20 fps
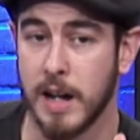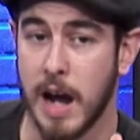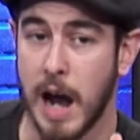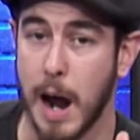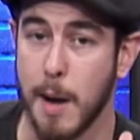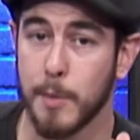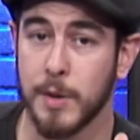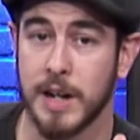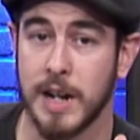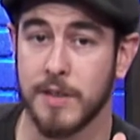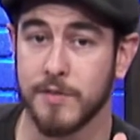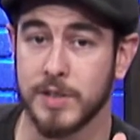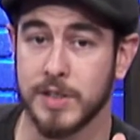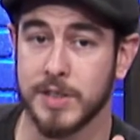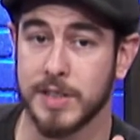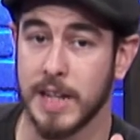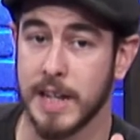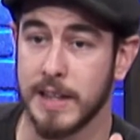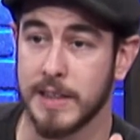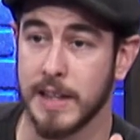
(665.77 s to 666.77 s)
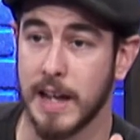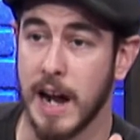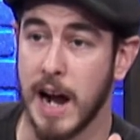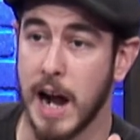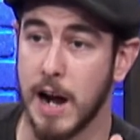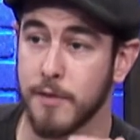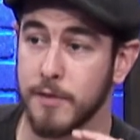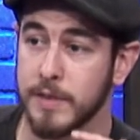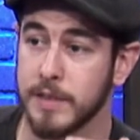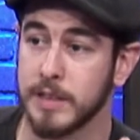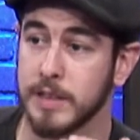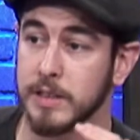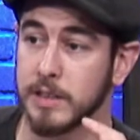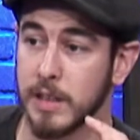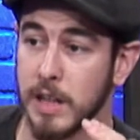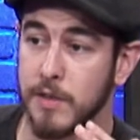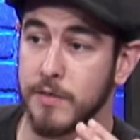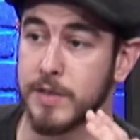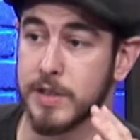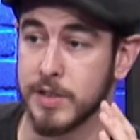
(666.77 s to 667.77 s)
I'm going to have to say that I really
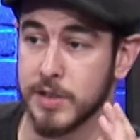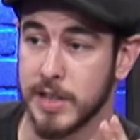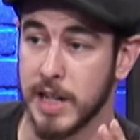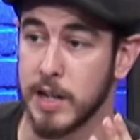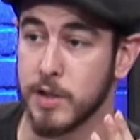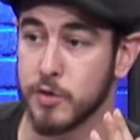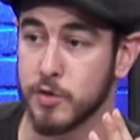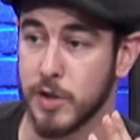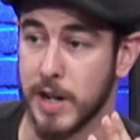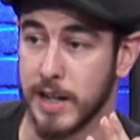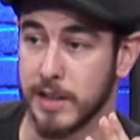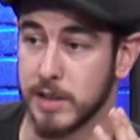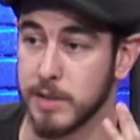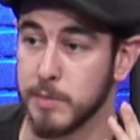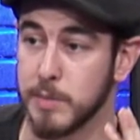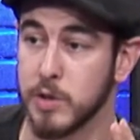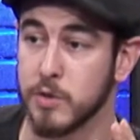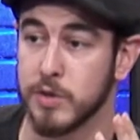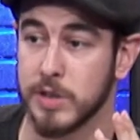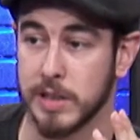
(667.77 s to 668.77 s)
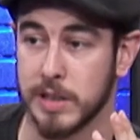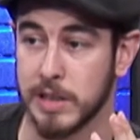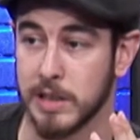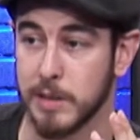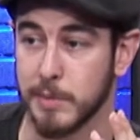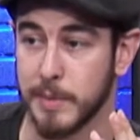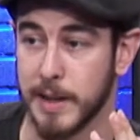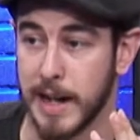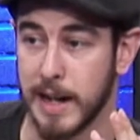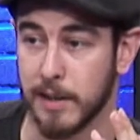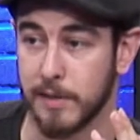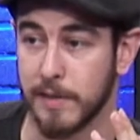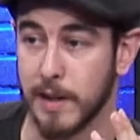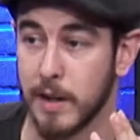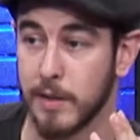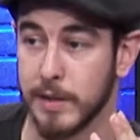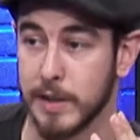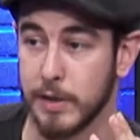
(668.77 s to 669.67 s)
love the soundtrack, the music in the background.